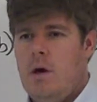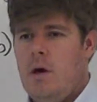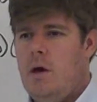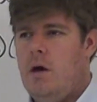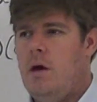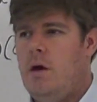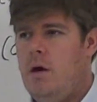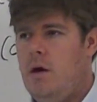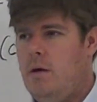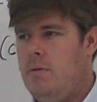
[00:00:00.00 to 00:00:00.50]

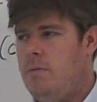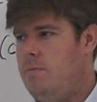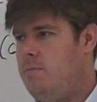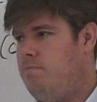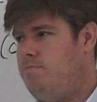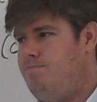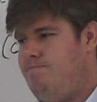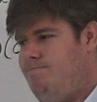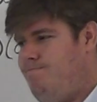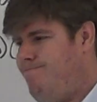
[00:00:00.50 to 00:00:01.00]
and
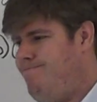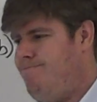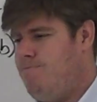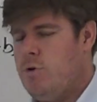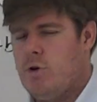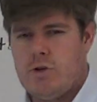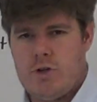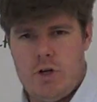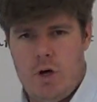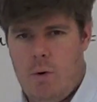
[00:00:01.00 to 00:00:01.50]

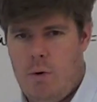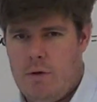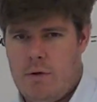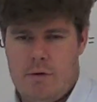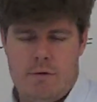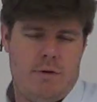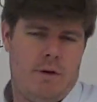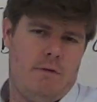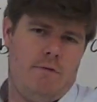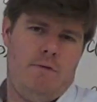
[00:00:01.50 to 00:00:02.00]
there's no other
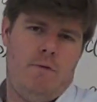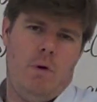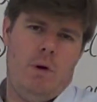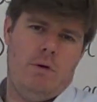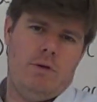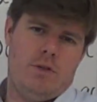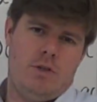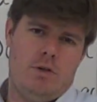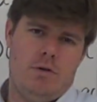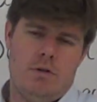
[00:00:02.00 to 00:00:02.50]
thing
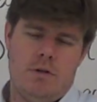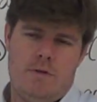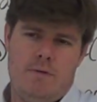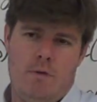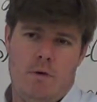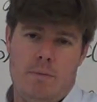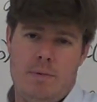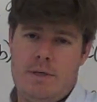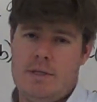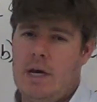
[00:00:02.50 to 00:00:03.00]
FOIL is used
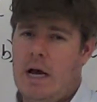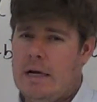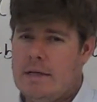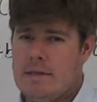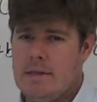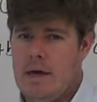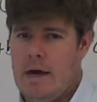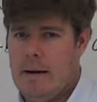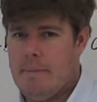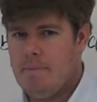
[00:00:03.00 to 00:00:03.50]
for
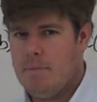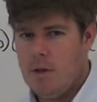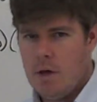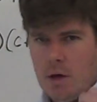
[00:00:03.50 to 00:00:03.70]
besides that.